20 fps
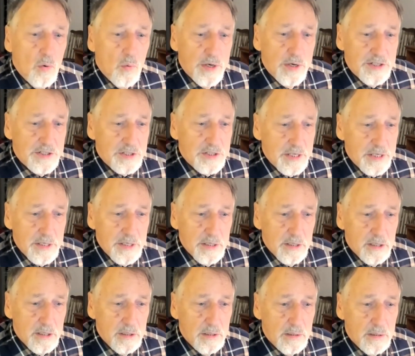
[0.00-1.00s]
we
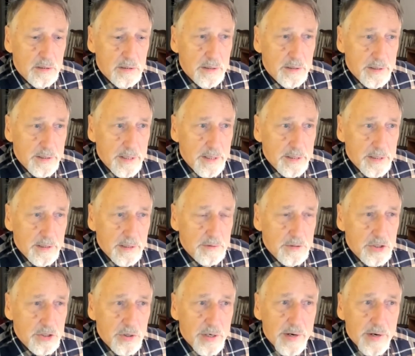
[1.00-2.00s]
see in a
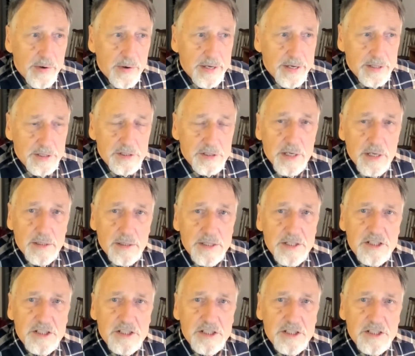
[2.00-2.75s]
eukaryotic cell,